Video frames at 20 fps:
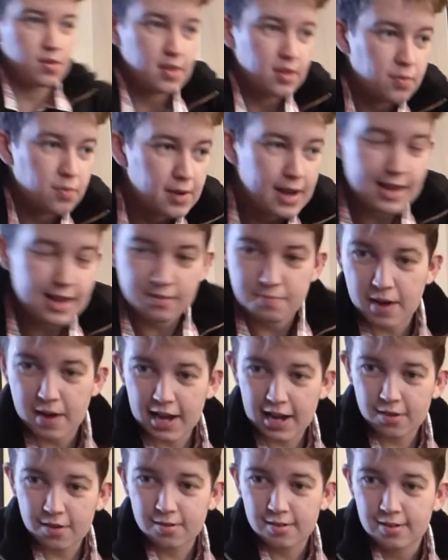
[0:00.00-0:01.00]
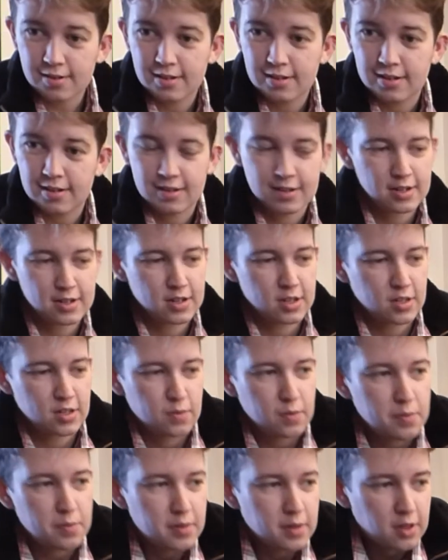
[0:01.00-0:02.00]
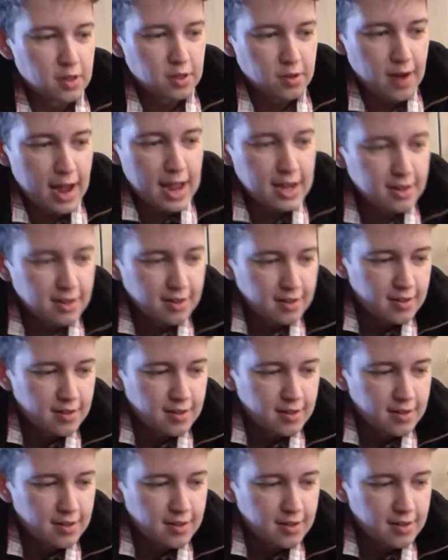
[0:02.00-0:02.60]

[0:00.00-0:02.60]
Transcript: this one next, Milo? The one with the thread?